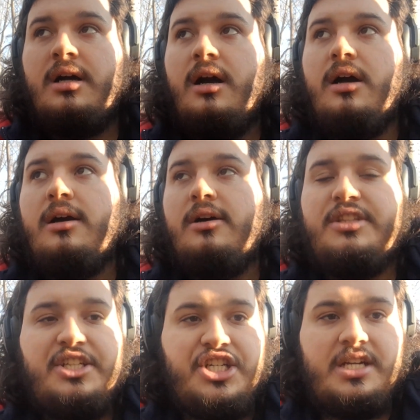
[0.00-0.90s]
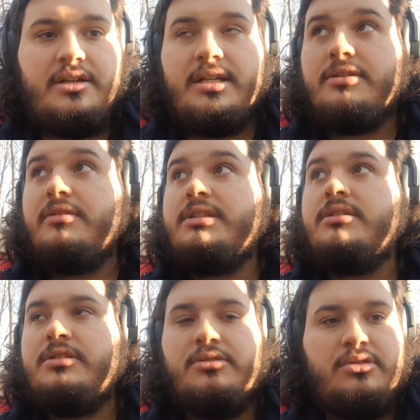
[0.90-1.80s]
a degenerate, I
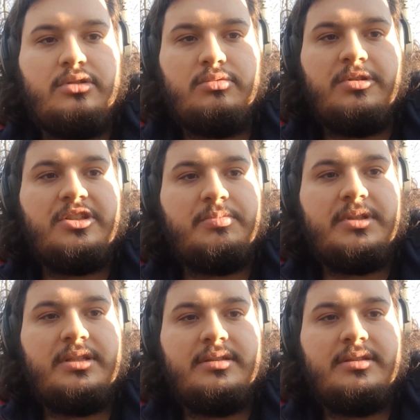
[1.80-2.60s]
didn't use those words, but